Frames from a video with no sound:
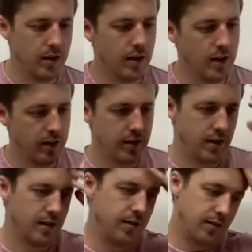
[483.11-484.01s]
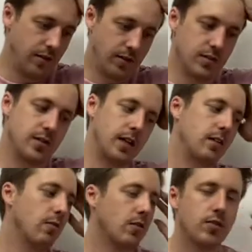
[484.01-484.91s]
and then you can just take the
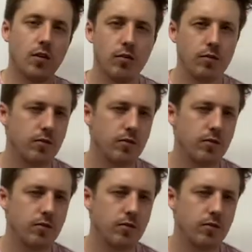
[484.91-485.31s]
rocks off.